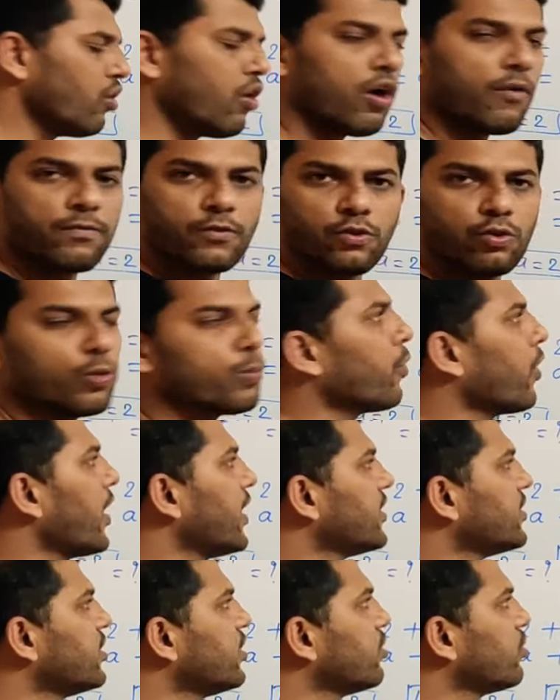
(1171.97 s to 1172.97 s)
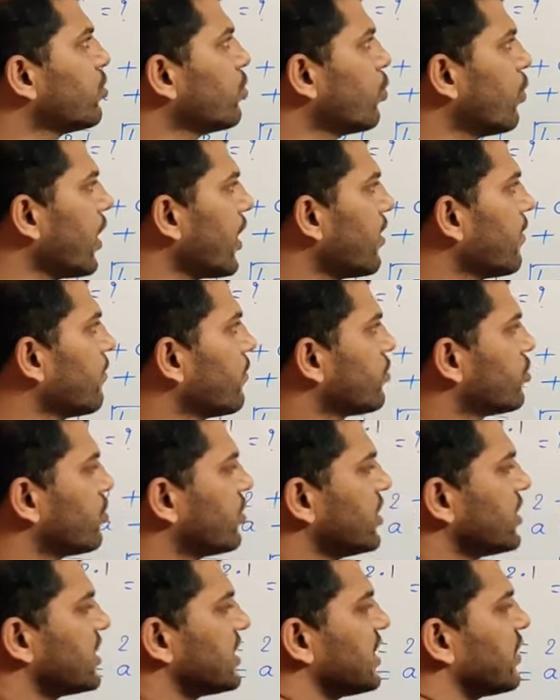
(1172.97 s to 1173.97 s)
of 2.01. So
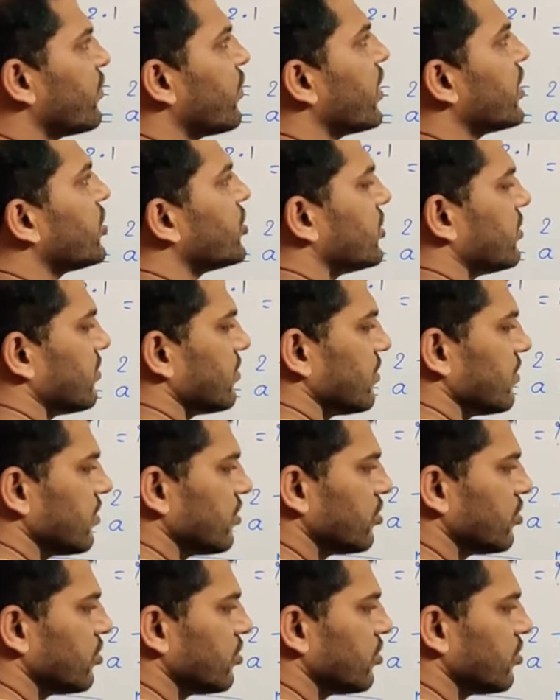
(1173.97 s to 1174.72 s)
this is the function.